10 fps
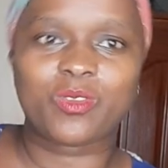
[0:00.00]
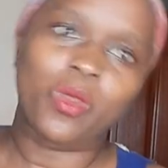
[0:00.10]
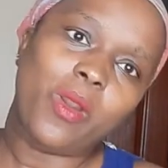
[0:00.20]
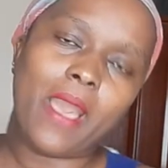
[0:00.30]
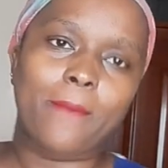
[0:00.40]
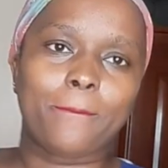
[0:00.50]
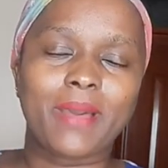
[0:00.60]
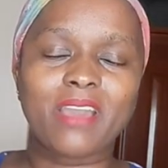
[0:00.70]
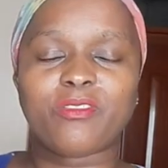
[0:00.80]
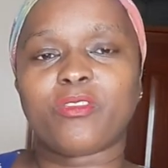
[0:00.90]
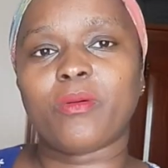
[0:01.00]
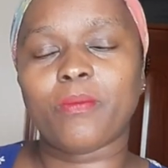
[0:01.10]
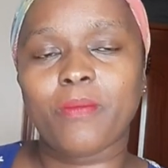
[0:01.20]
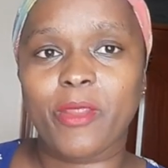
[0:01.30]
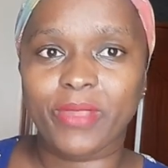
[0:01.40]
So I'm back
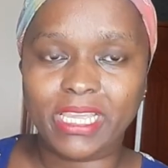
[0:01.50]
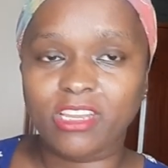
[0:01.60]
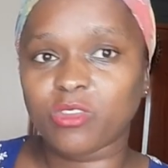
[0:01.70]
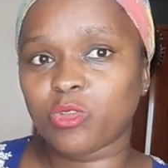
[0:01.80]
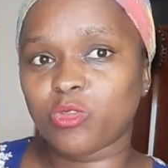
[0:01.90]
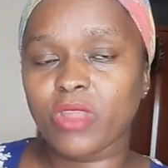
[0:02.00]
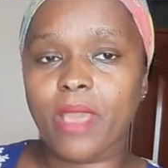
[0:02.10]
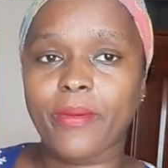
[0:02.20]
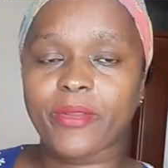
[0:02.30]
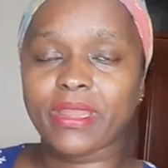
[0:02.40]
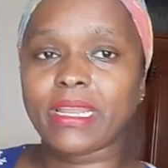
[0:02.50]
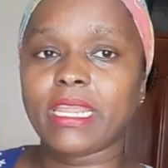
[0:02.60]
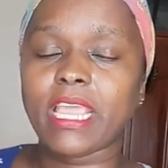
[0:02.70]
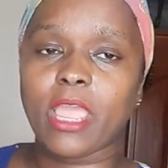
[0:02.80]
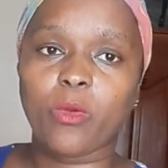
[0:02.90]
from Marikiti. So today
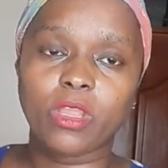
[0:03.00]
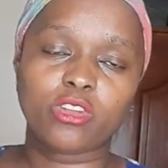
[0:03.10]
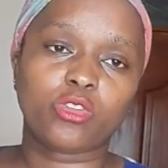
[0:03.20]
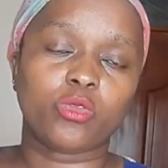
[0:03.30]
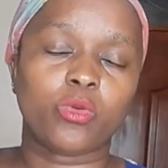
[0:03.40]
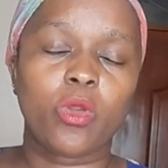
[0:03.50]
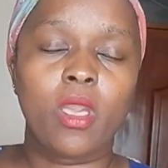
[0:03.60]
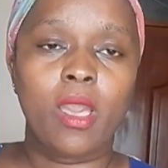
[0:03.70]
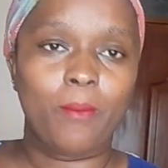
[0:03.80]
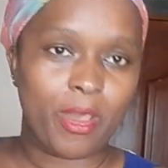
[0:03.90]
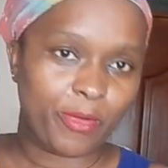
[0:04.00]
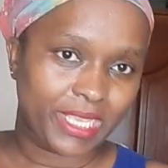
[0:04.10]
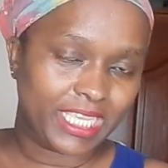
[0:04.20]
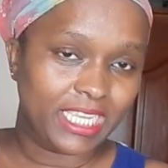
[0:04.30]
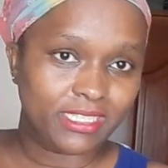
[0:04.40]
apparently I went to
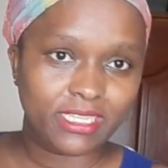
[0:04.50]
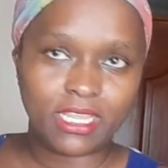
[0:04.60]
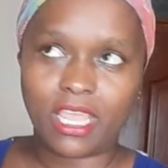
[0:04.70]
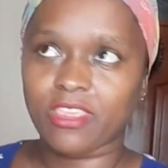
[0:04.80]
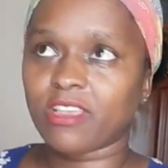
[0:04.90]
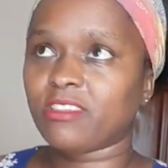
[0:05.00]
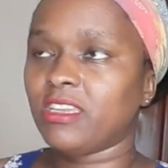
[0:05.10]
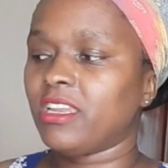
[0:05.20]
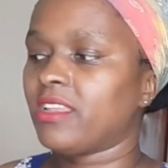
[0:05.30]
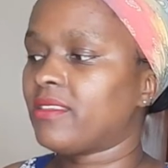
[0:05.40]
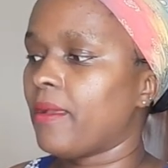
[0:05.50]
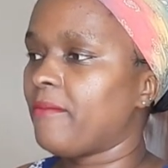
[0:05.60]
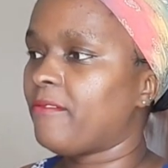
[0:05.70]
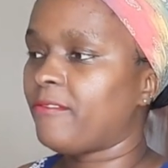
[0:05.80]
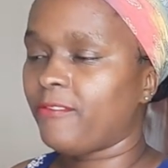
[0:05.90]
Marikiti. I just did
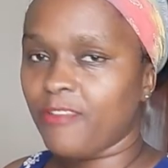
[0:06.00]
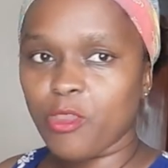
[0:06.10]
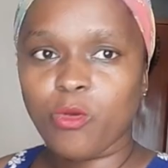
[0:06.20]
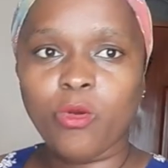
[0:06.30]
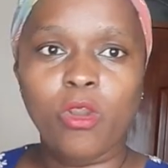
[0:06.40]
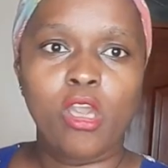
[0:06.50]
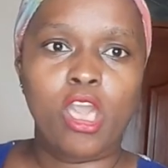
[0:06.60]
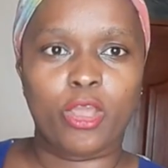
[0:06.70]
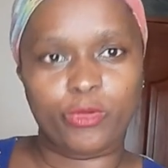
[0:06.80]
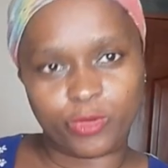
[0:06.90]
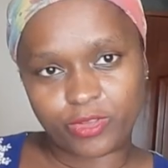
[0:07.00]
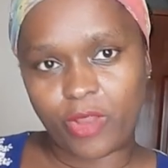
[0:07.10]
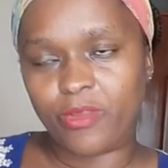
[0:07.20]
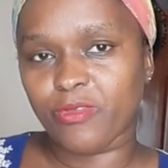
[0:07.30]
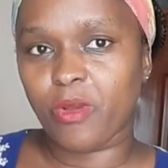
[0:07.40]
some few
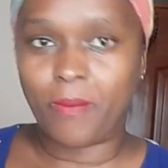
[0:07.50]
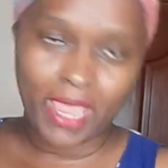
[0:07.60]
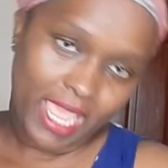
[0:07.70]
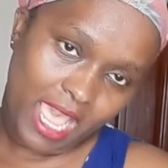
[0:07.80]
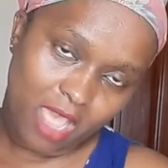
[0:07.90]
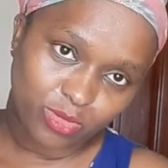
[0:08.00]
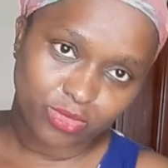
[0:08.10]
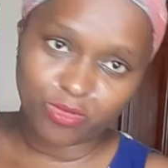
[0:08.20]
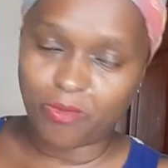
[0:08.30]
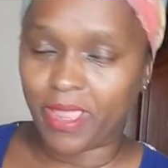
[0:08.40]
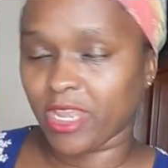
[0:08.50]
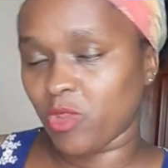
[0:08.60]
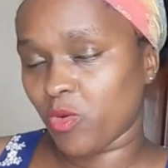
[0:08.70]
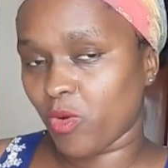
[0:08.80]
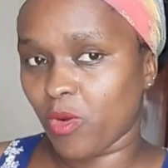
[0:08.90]
grocery for my house, for my
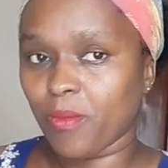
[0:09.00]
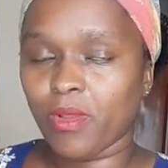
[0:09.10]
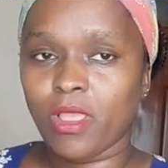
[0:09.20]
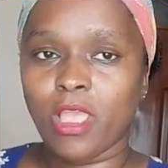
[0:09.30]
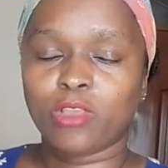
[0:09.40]
new home.